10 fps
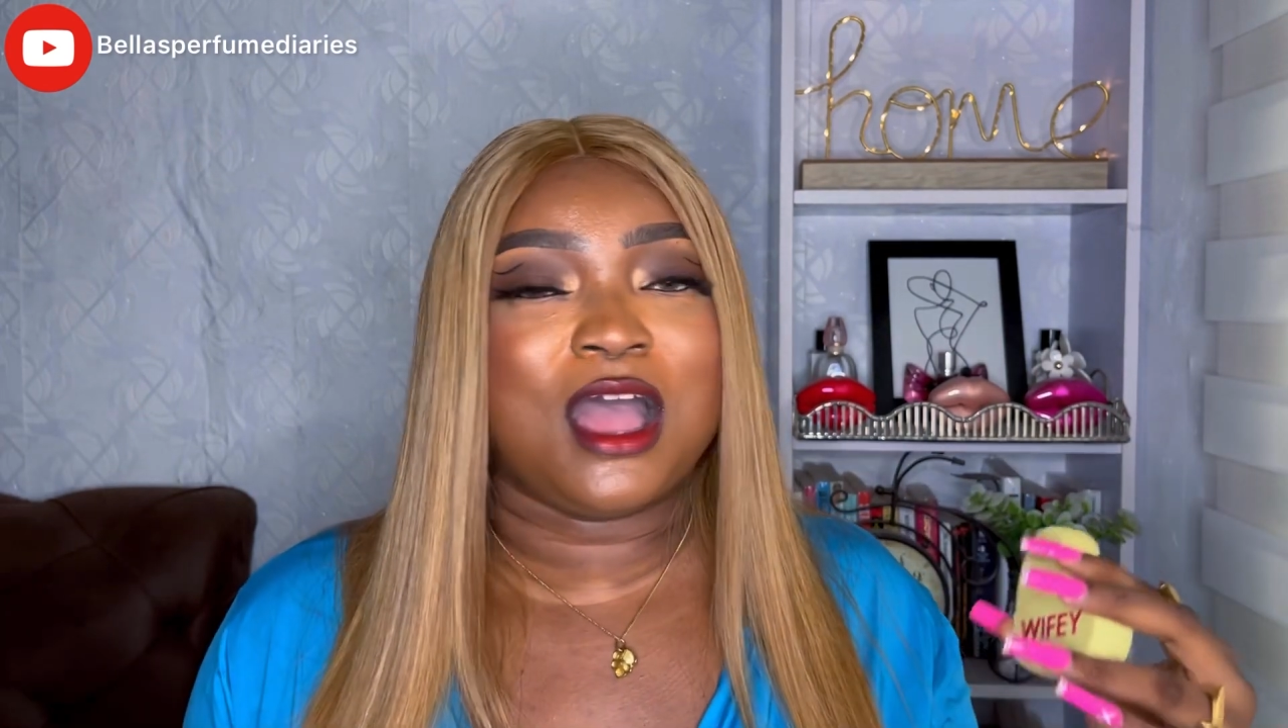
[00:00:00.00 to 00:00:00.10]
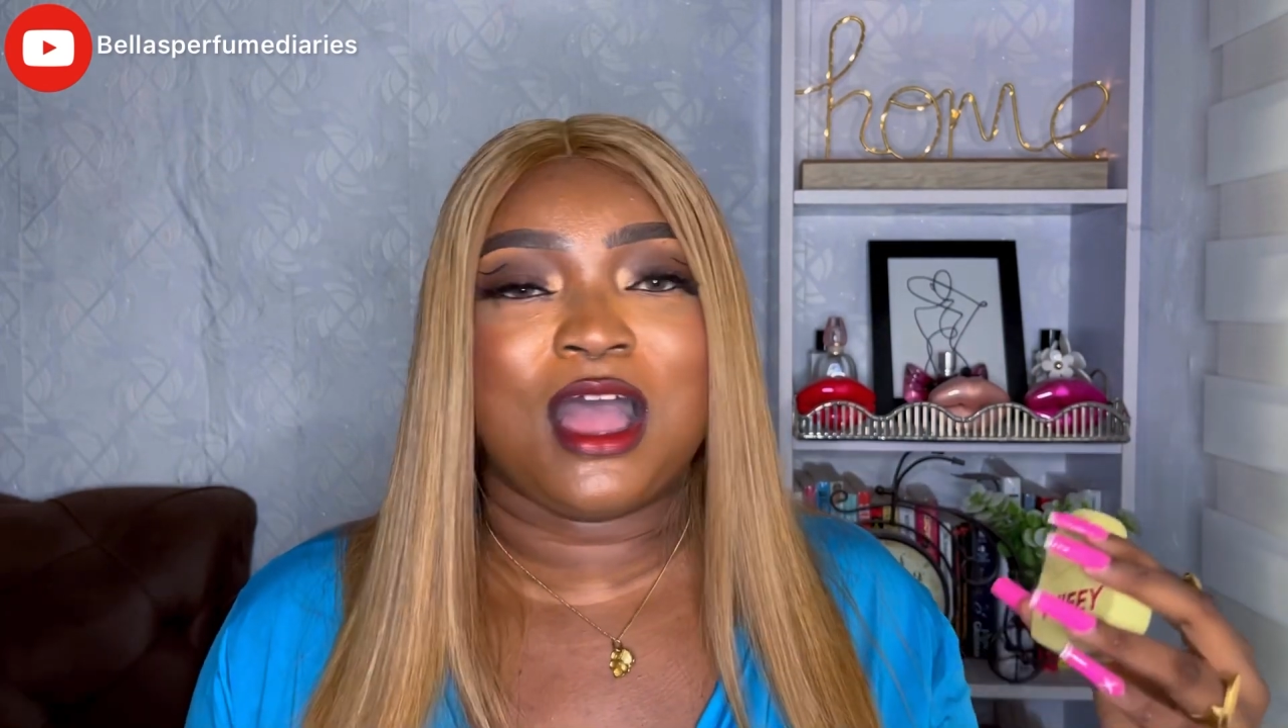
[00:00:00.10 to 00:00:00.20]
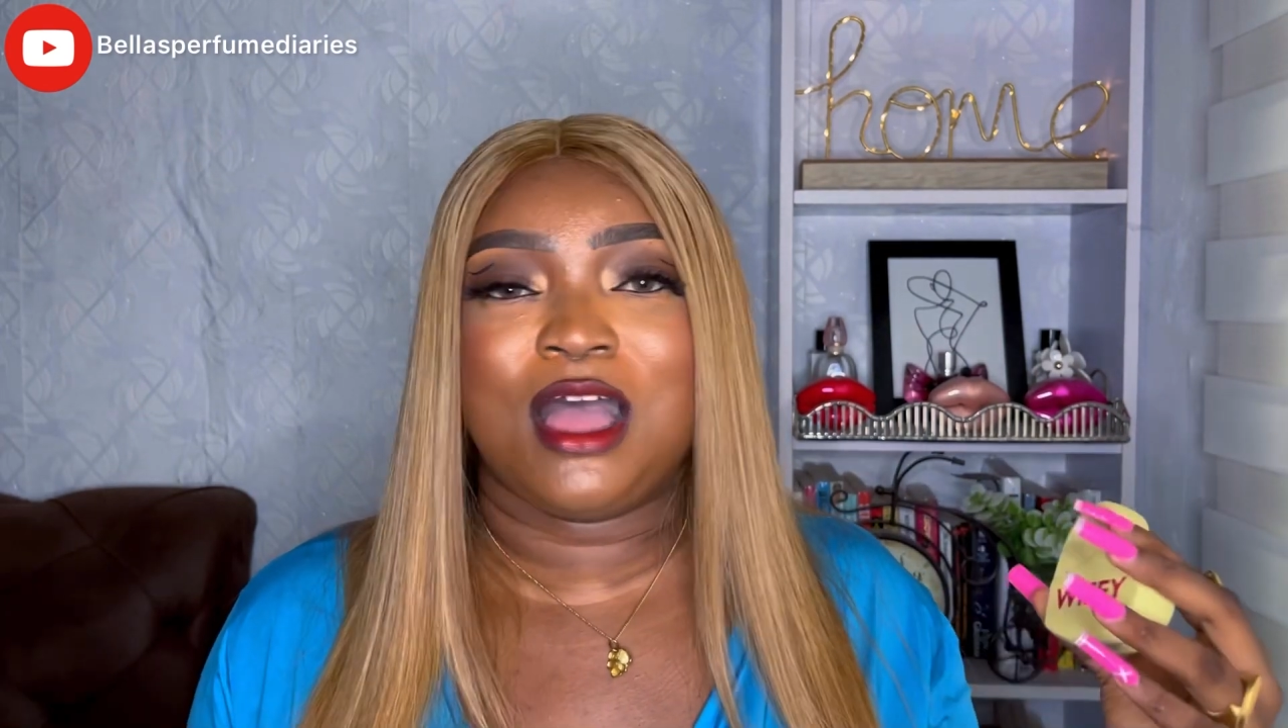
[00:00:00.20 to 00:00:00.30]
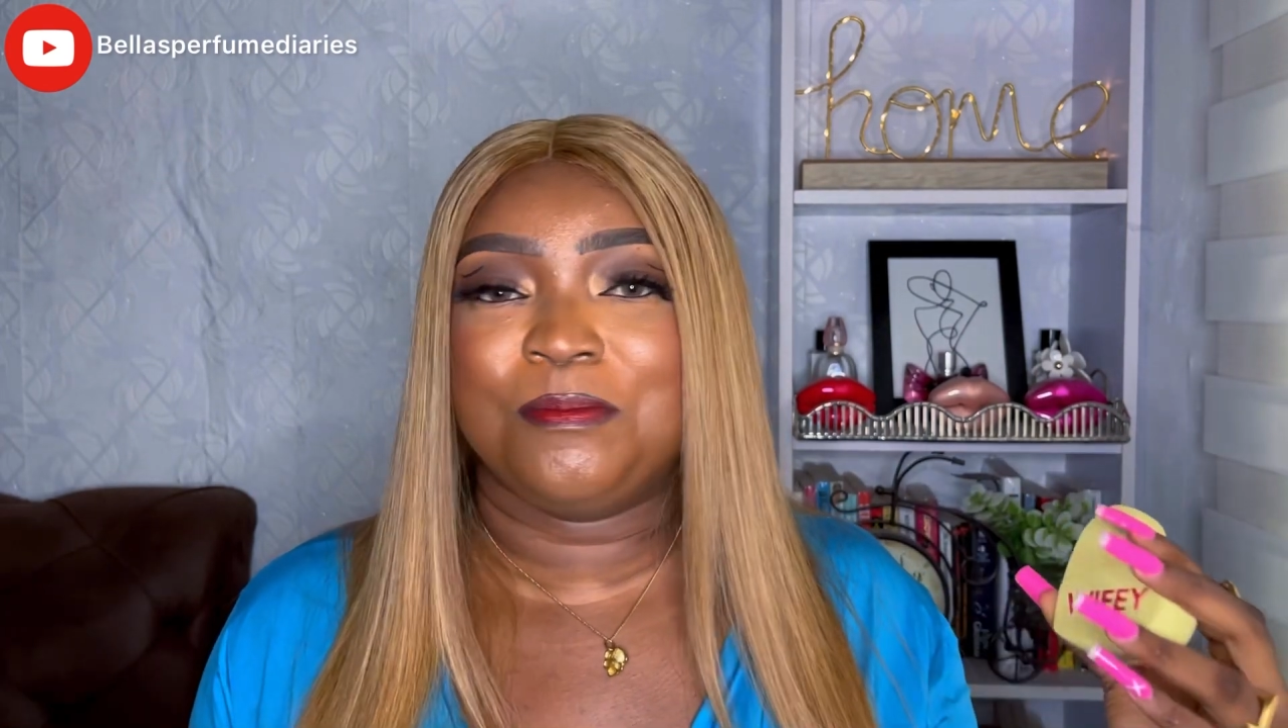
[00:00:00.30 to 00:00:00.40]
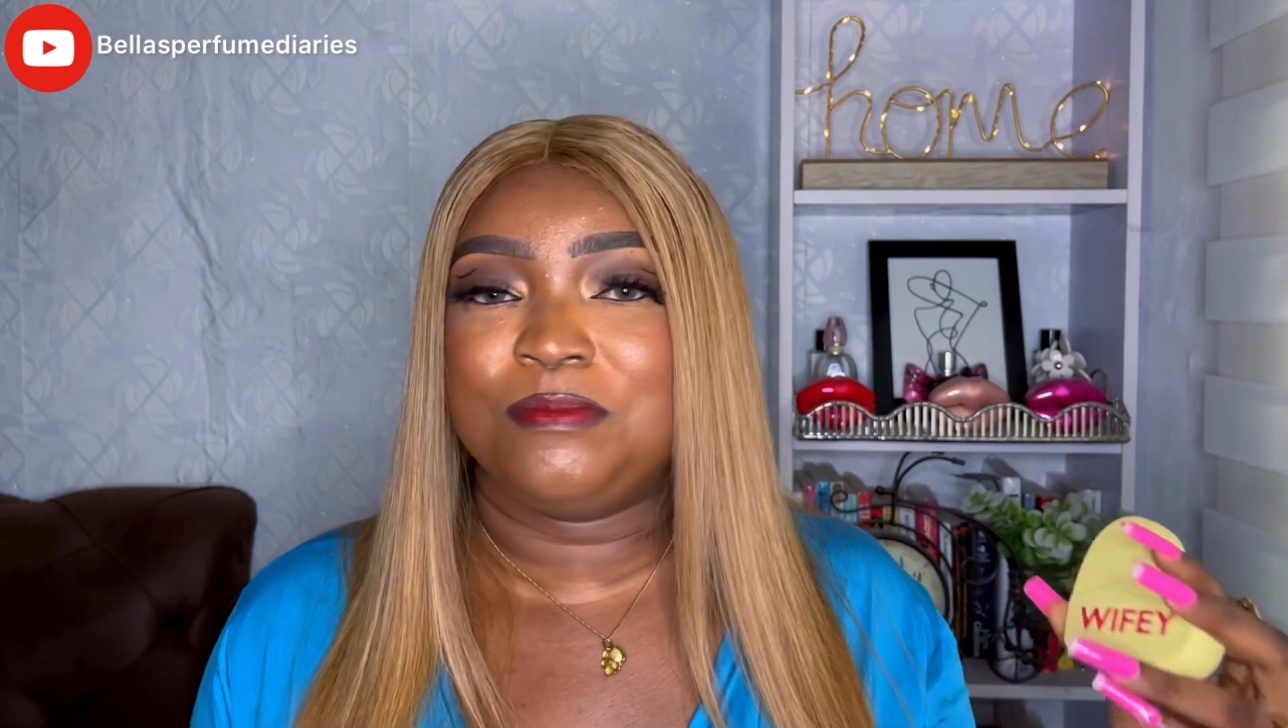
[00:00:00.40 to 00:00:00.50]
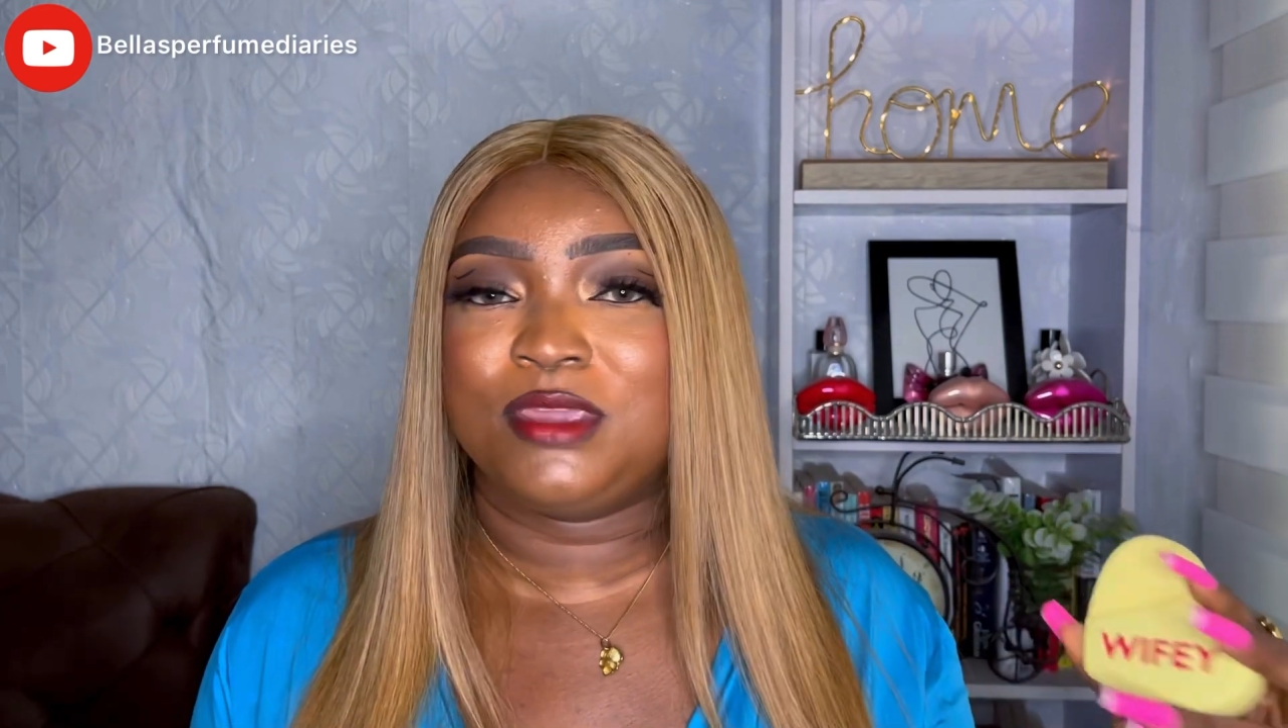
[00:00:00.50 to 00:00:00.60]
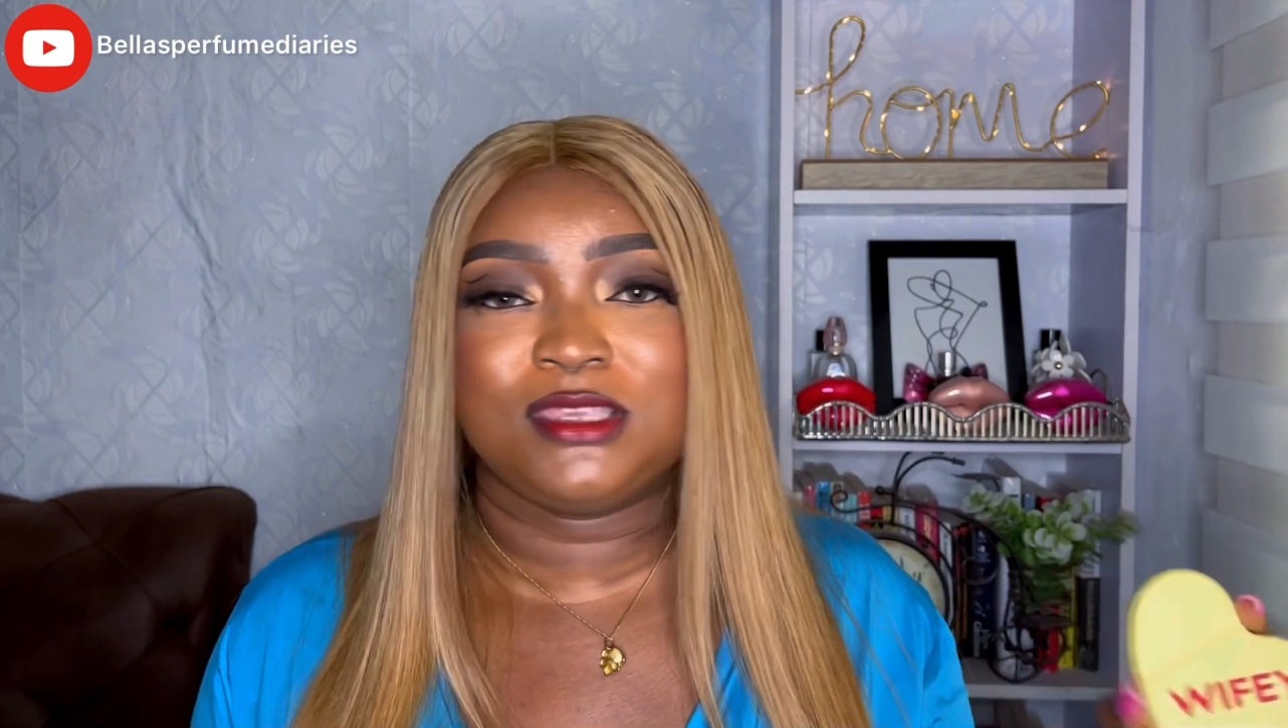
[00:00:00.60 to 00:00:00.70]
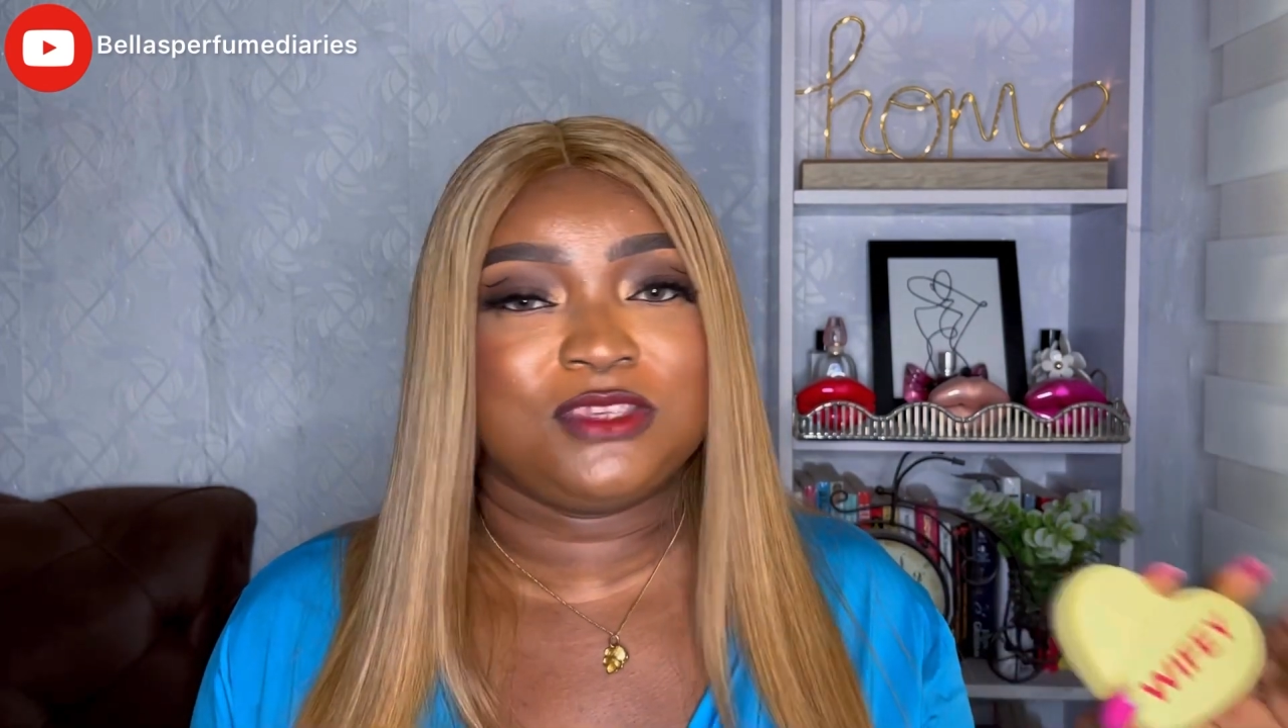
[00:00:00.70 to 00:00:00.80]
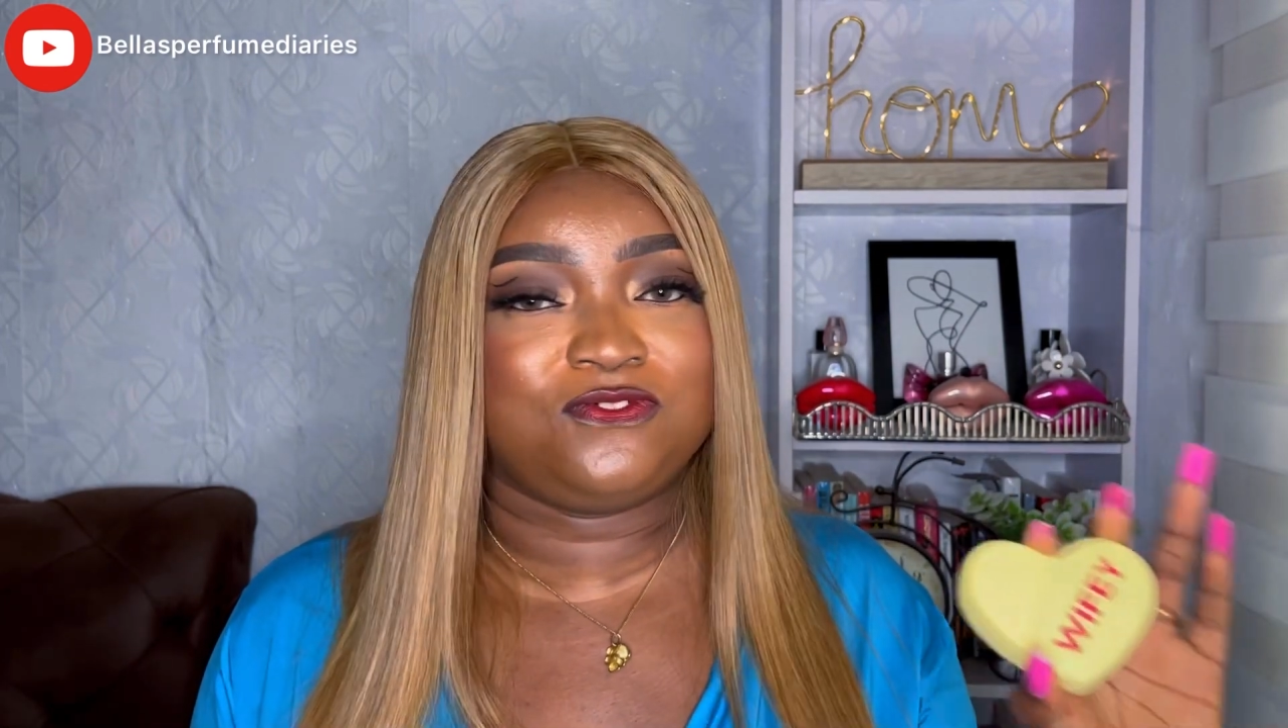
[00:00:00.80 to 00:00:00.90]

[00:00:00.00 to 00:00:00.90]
amazing